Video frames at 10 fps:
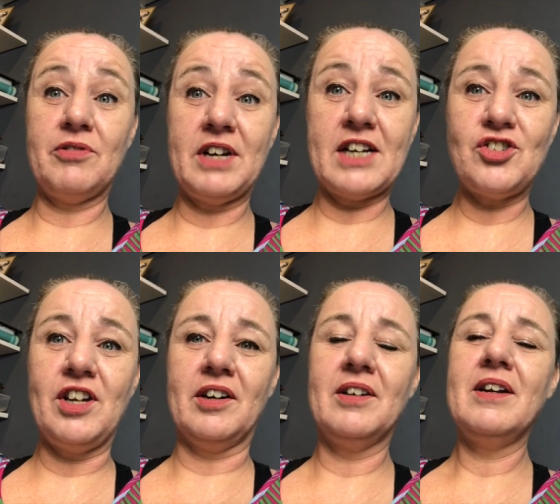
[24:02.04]
of next
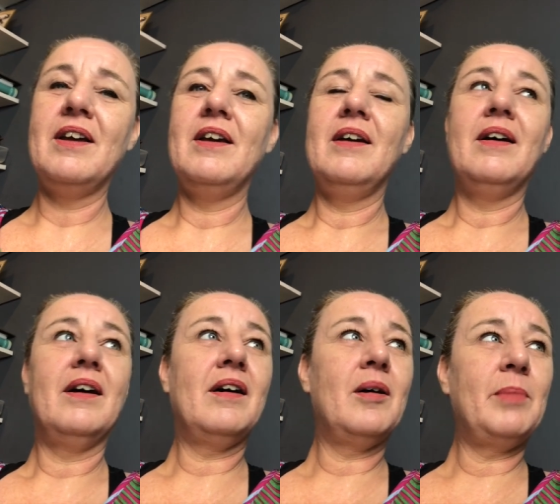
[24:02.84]
year.
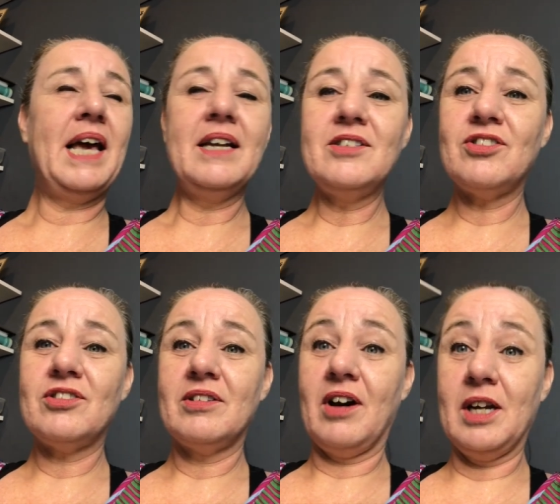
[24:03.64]
Alice,
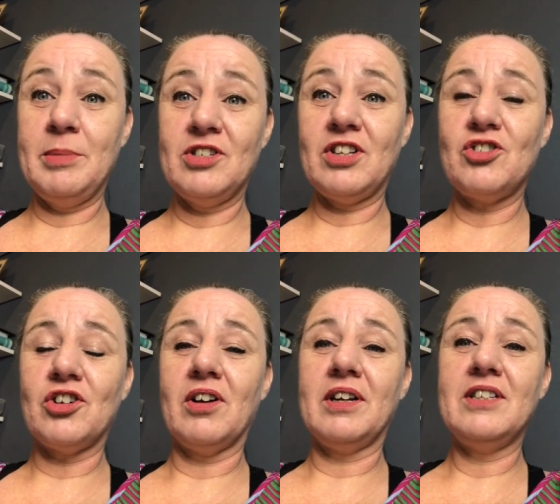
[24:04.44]
Honeybee
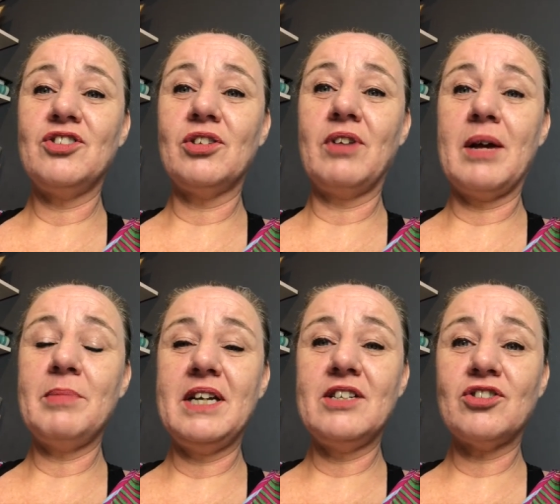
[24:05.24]
Stitcher on Instagram,
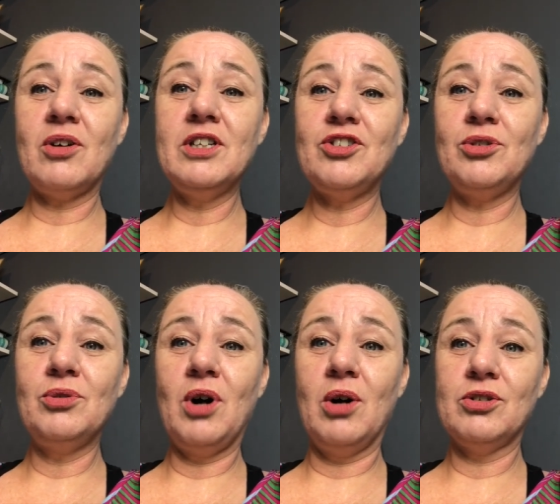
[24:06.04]
is going to
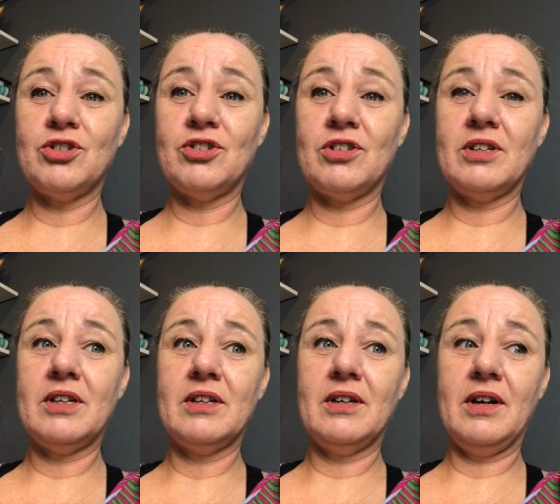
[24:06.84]
host
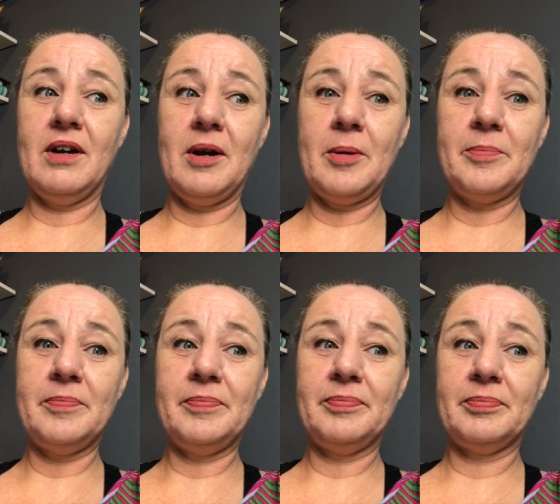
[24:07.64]

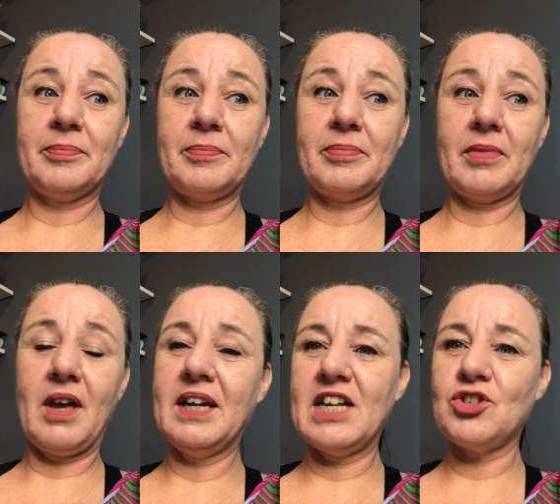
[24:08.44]

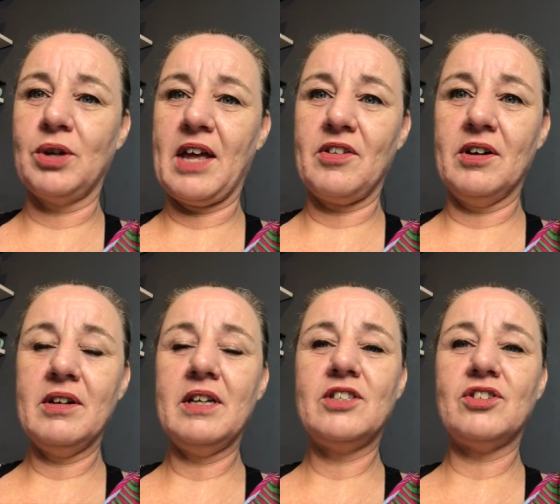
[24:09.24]
a get together.
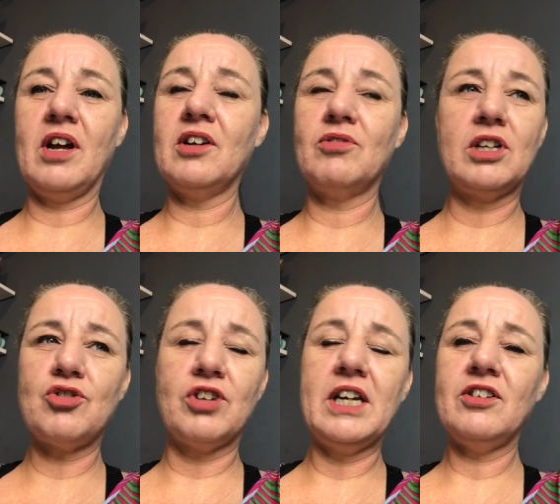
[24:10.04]
It's not a
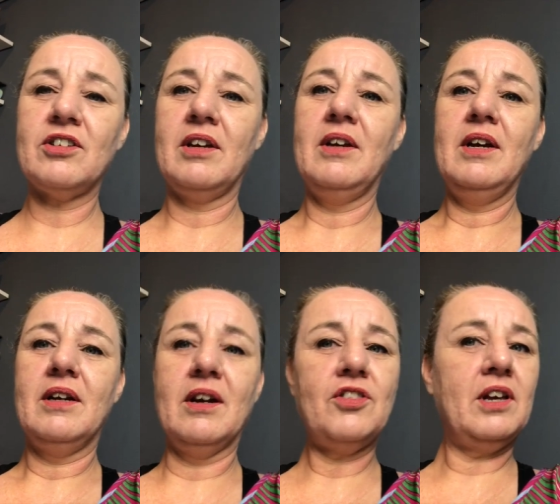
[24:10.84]
retreat,
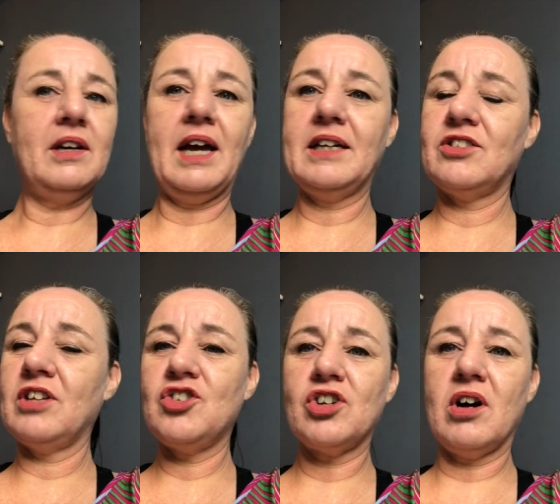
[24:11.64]
nothing like
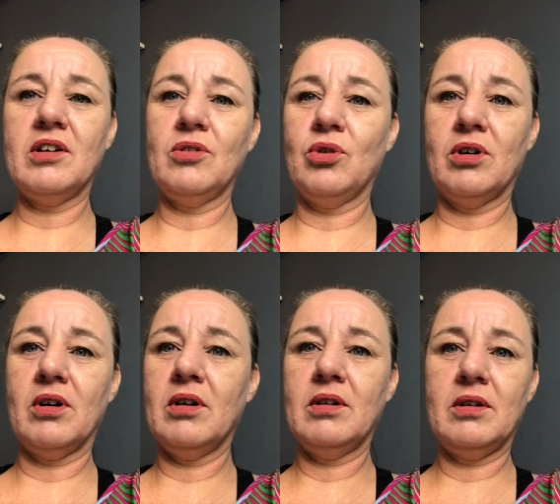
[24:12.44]
StitchCon or